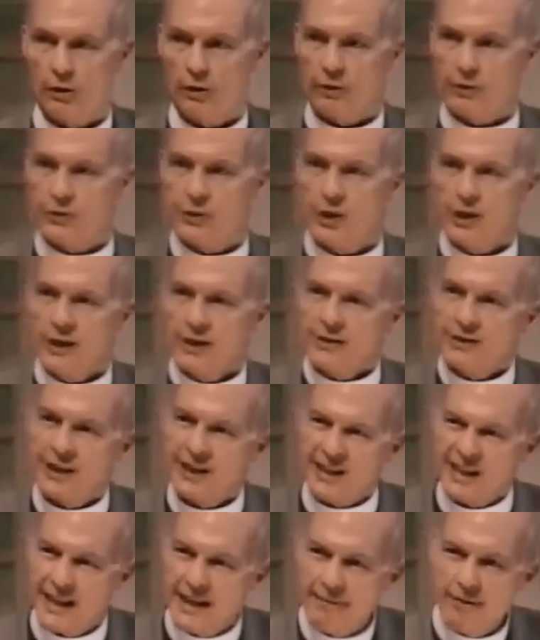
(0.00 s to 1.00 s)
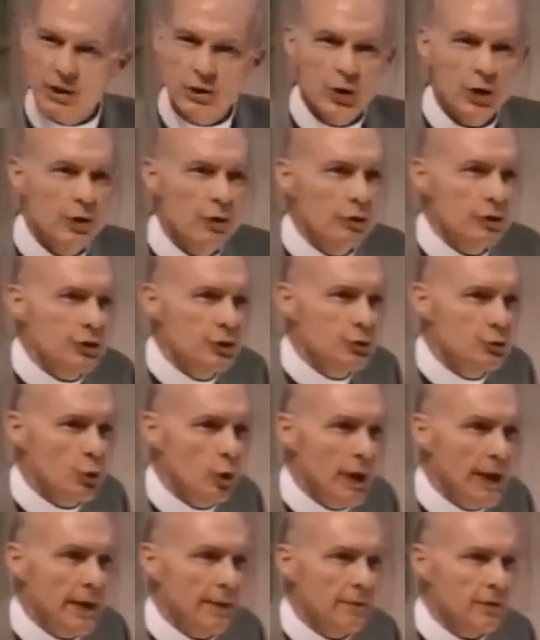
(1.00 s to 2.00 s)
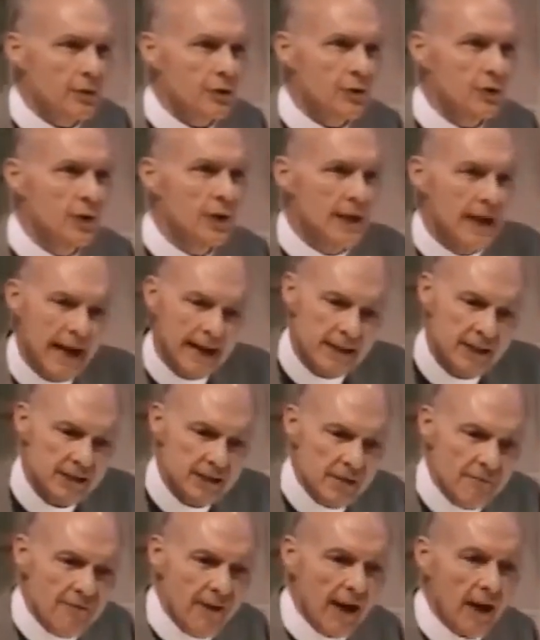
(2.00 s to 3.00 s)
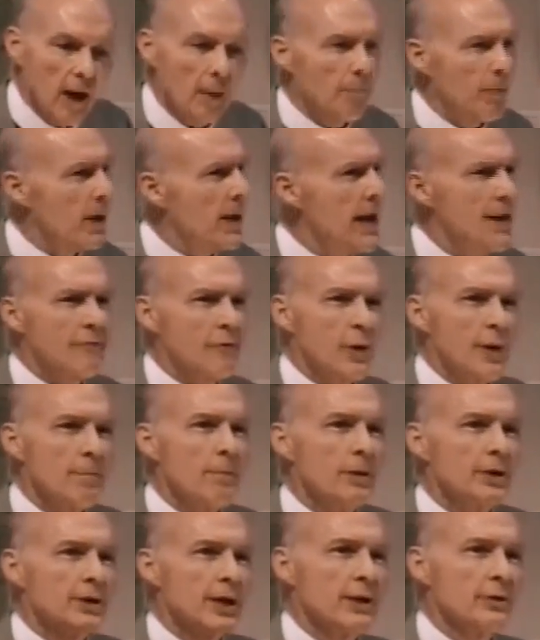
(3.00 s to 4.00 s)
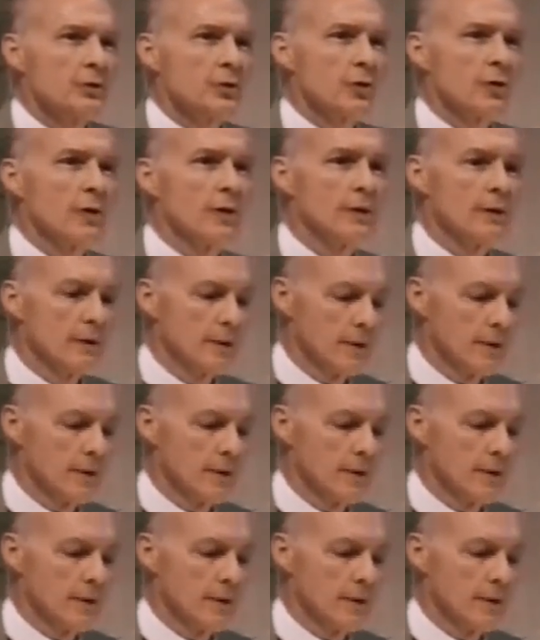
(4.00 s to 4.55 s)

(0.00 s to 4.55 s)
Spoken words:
urge, to live into your strengths and to develop every potential.